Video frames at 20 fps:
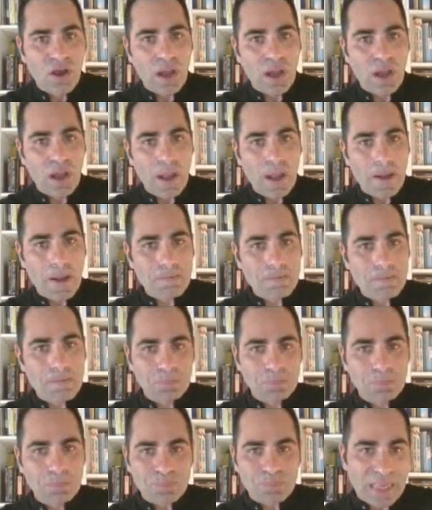
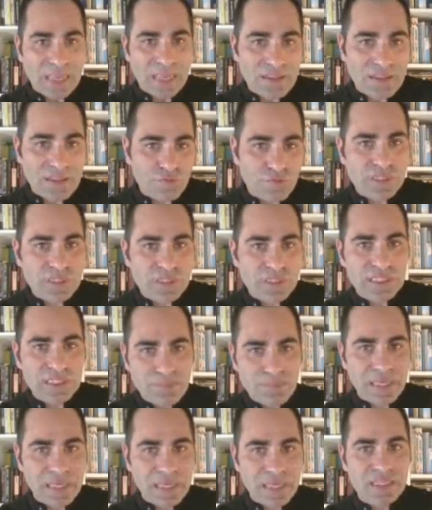and of course it
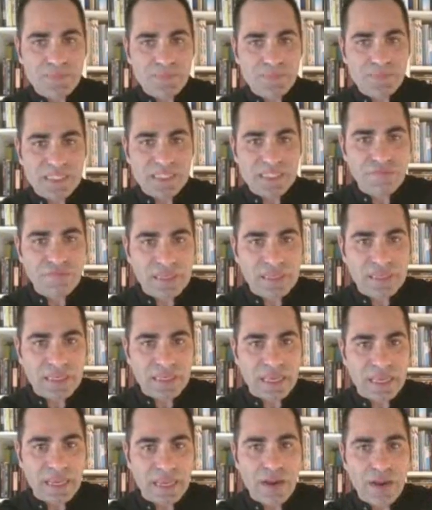can be in
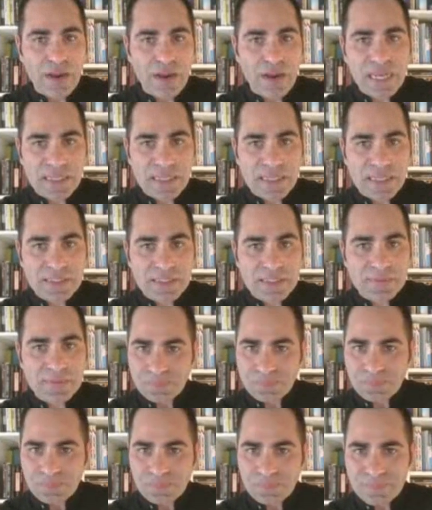specific areas.